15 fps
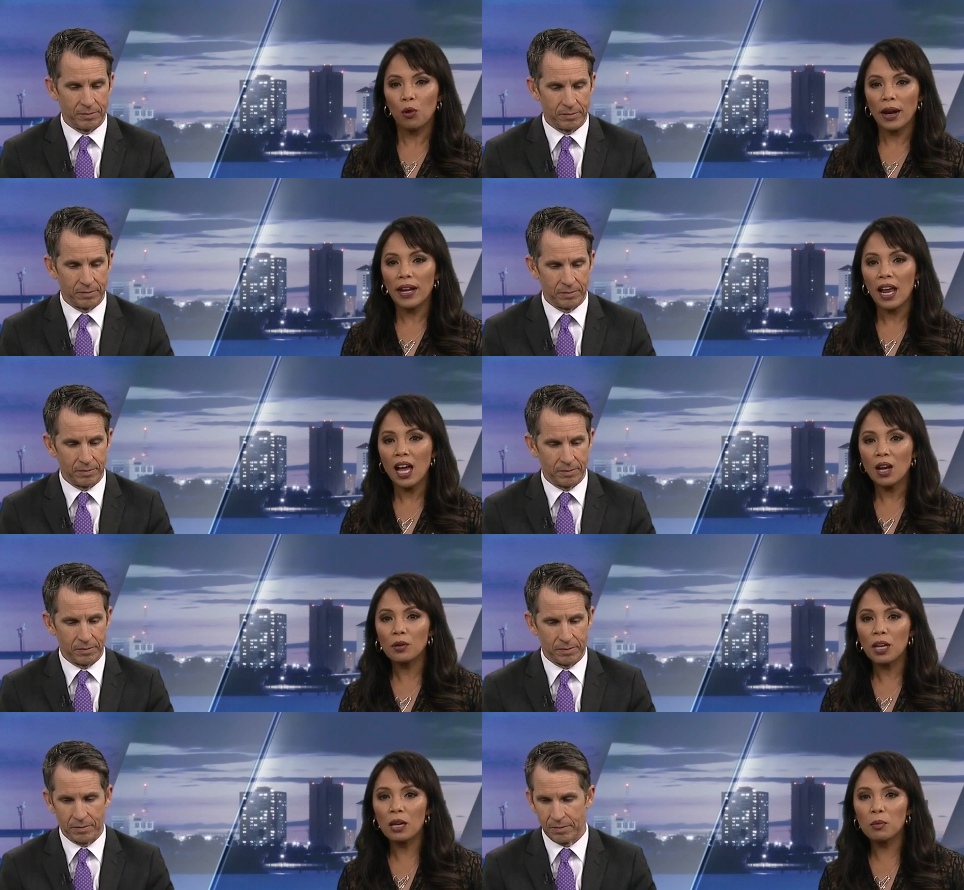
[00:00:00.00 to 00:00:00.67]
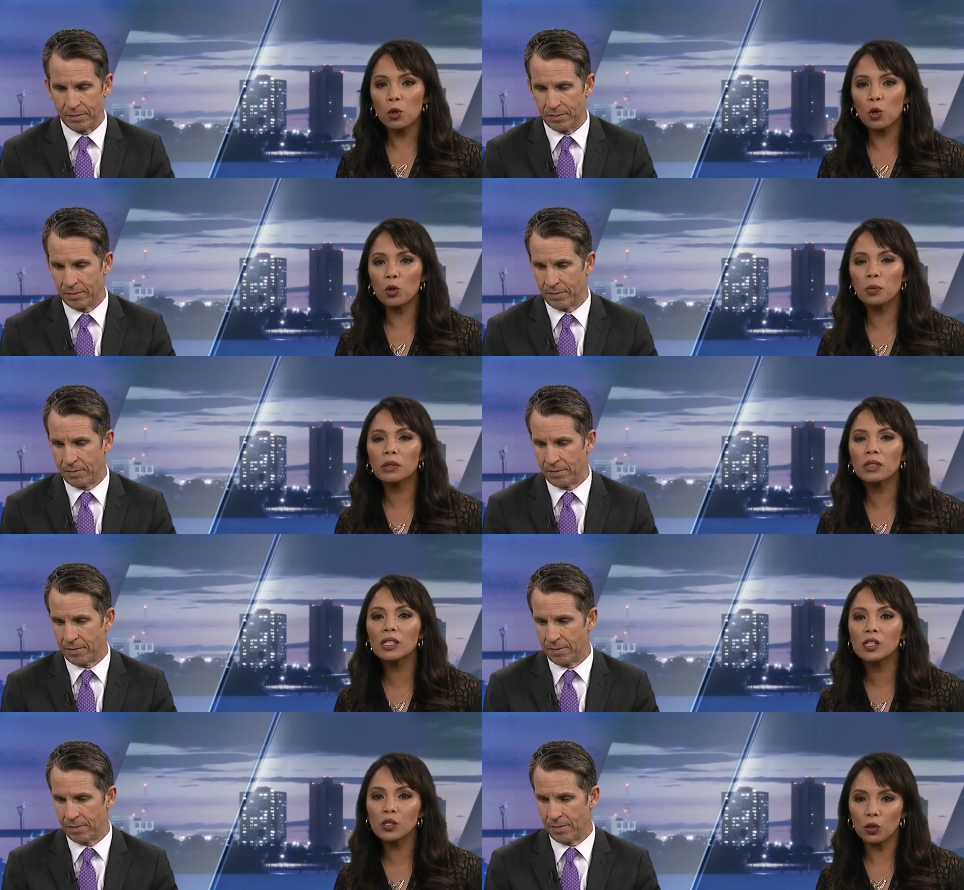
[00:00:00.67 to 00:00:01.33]
Speaker 1: Right now, Cape
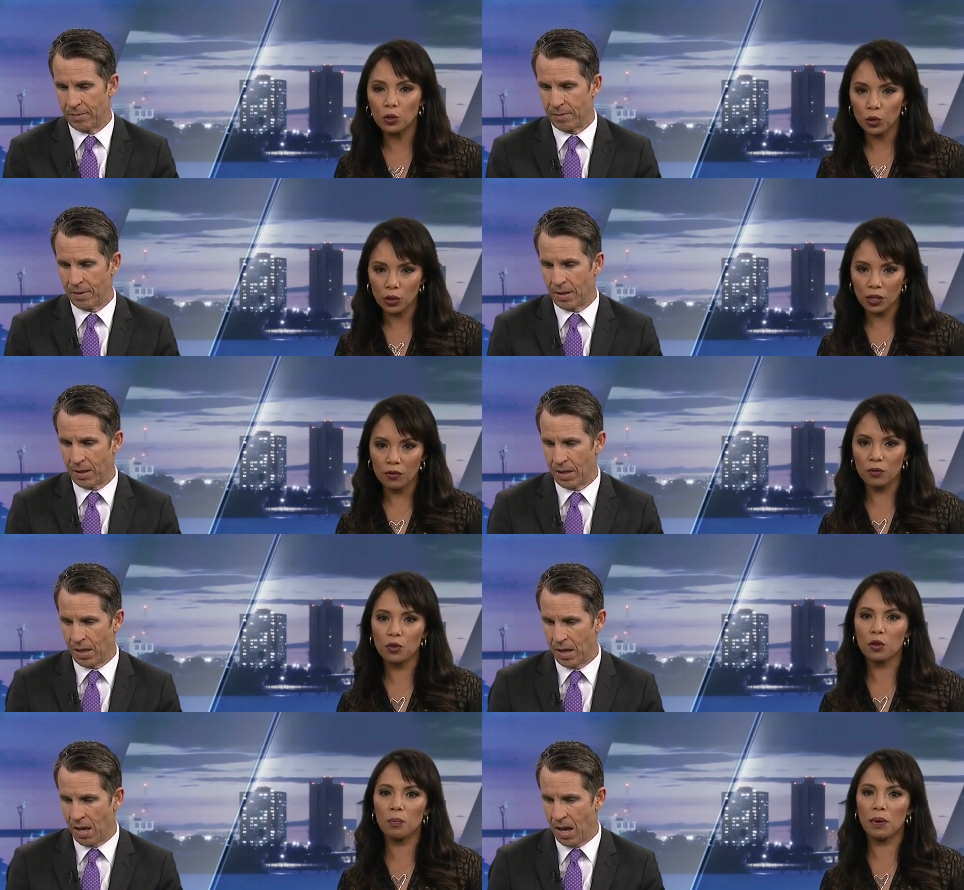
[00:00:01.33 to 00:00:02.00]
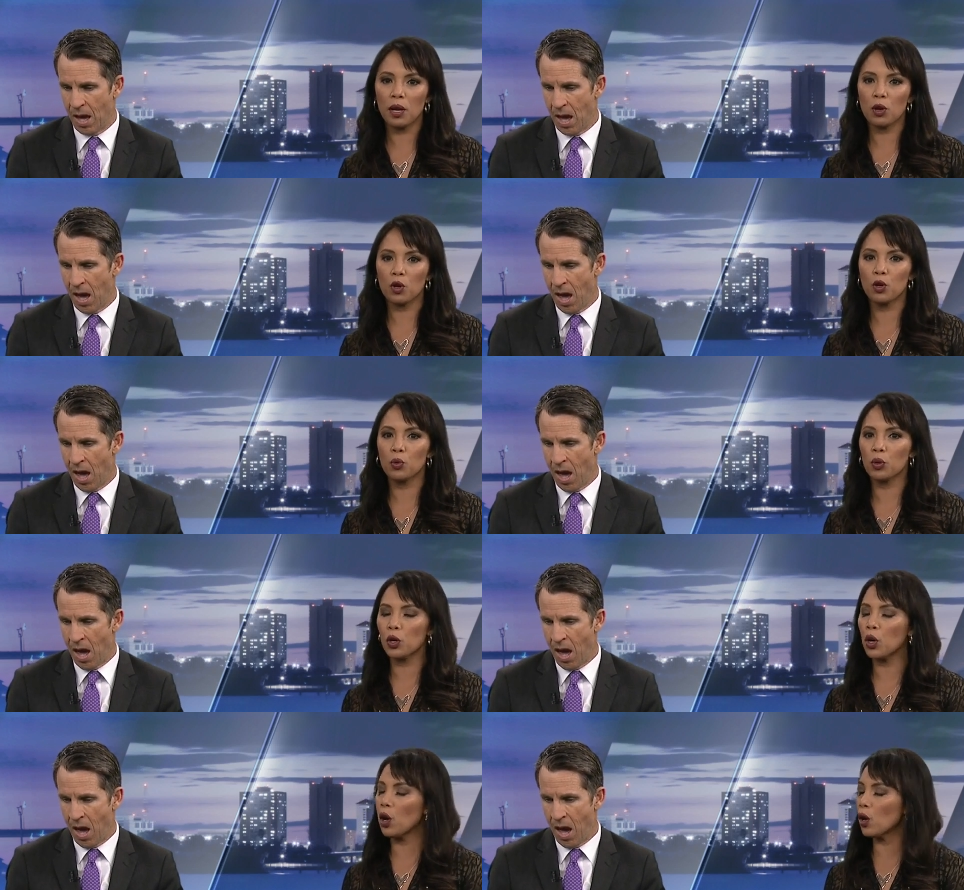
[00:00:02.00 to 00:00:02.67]
Coral police are looking for the
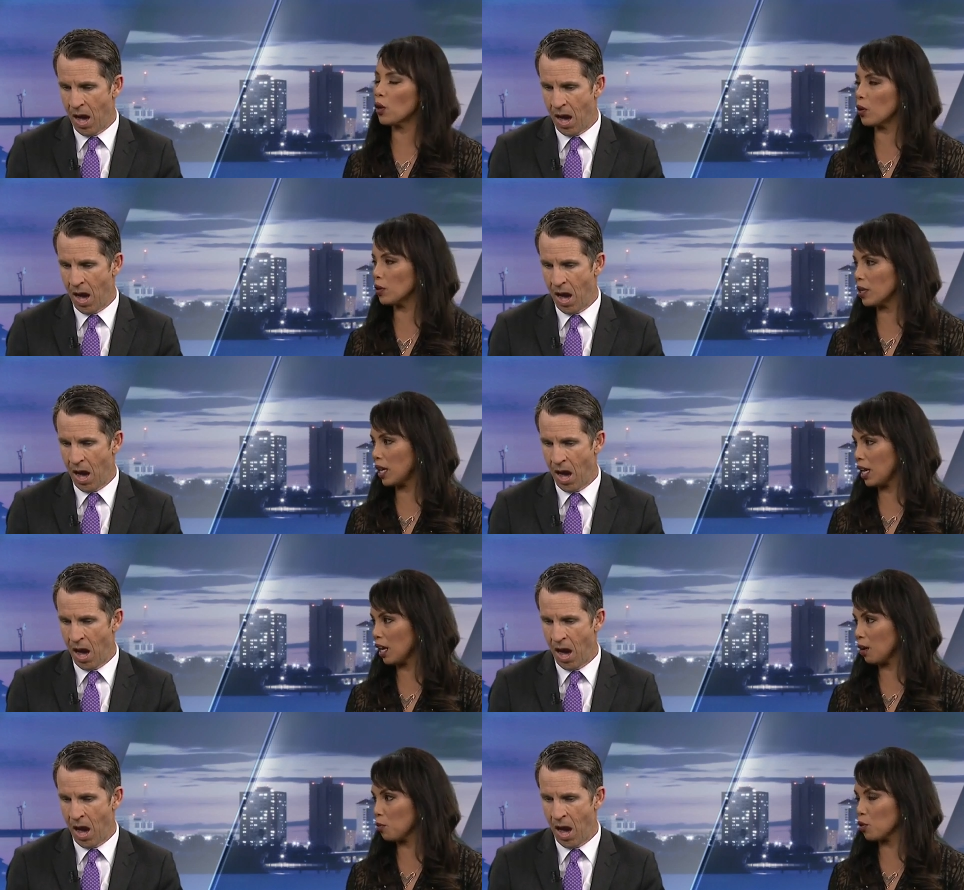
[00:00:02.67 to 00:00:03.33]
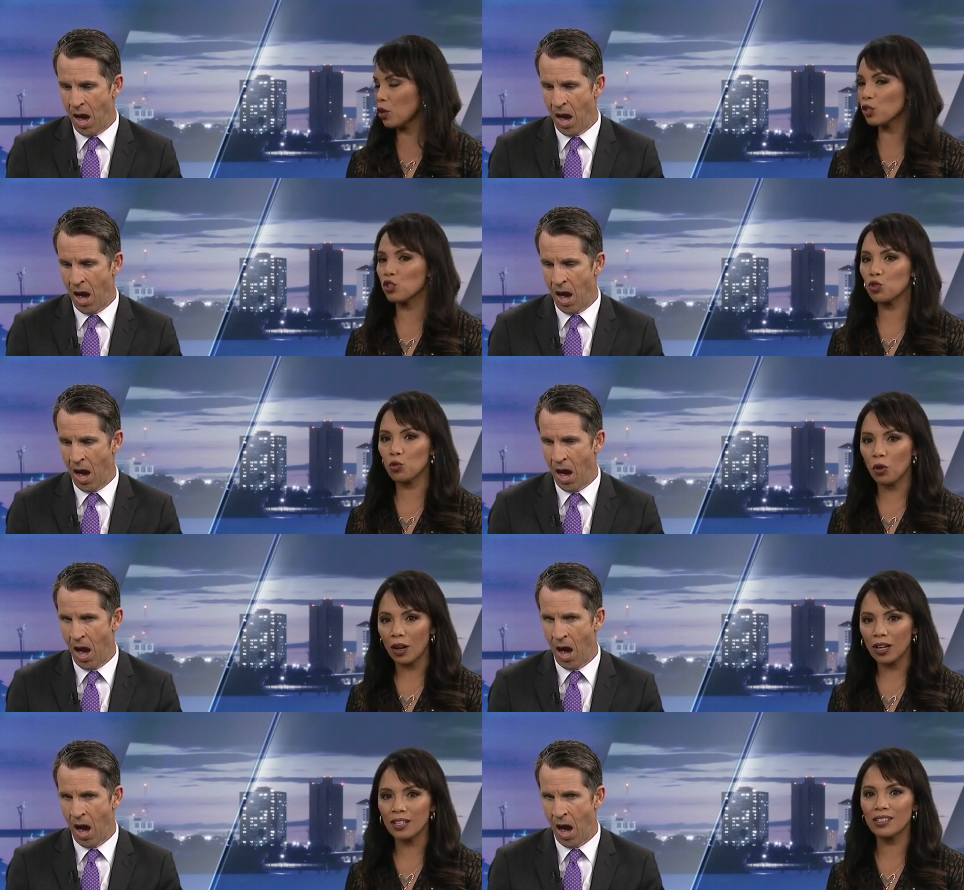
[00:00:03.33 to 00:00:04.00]
pair who were caught on camera
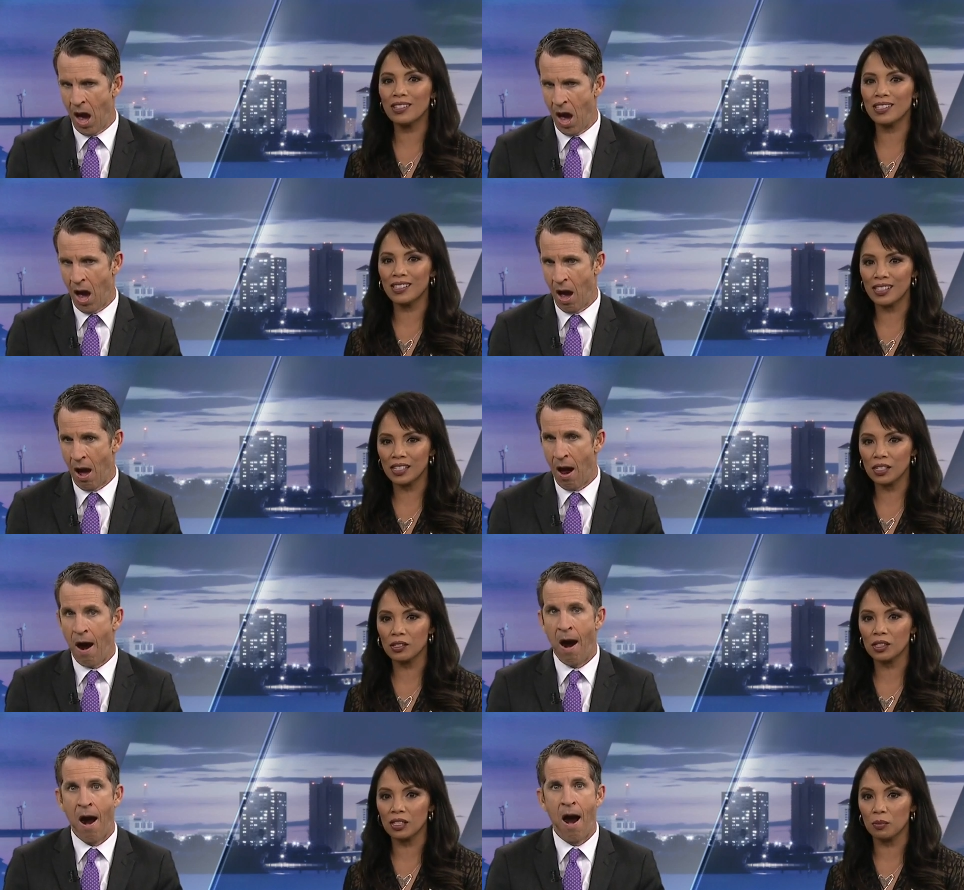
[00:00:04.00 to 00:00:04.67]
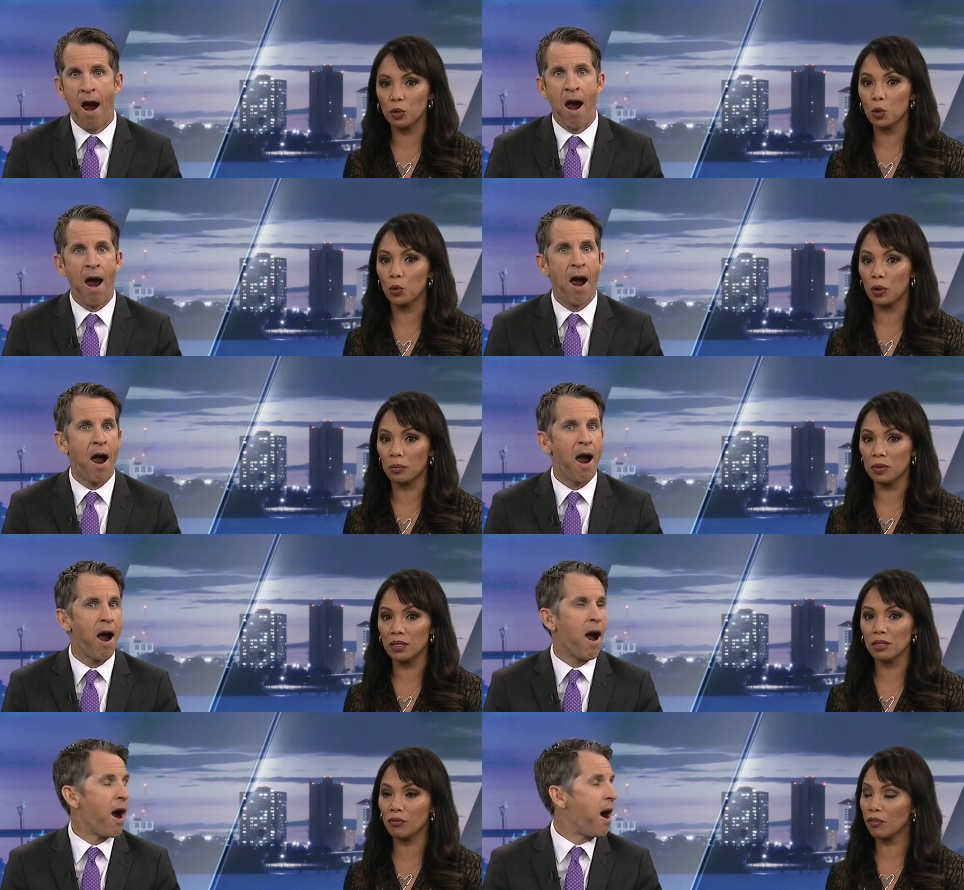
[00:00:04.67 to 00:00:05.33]
trying to steal some
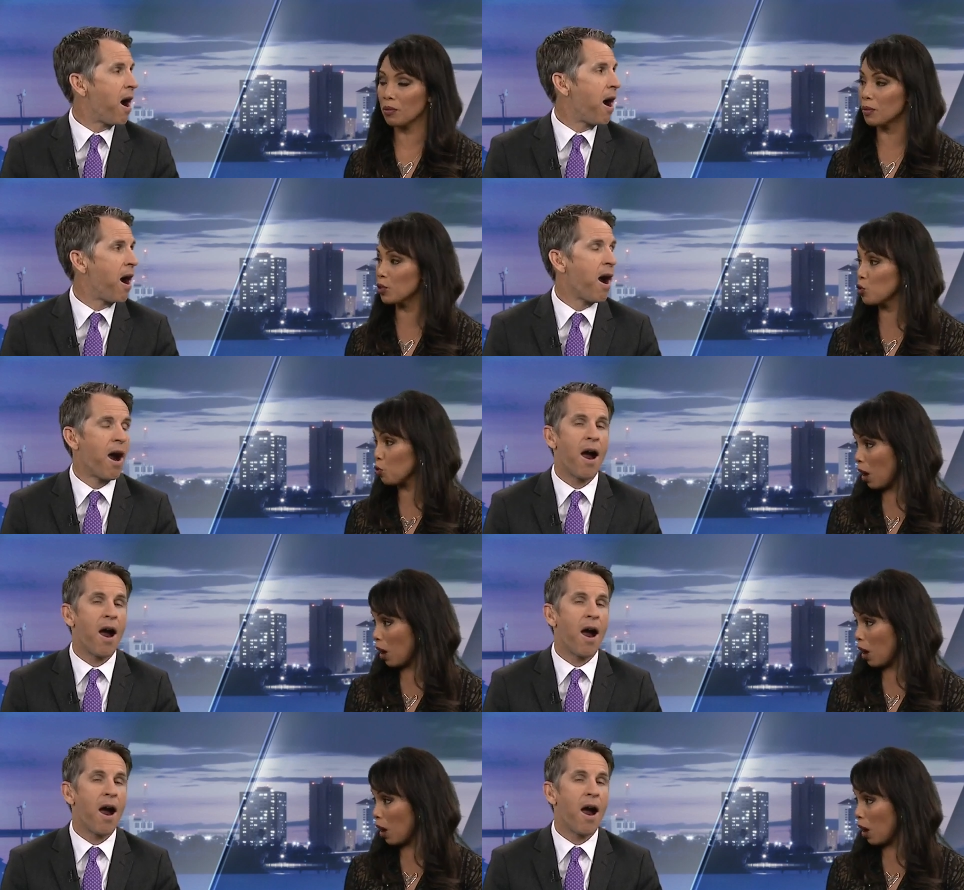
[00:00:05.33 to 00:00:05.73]
equipment from a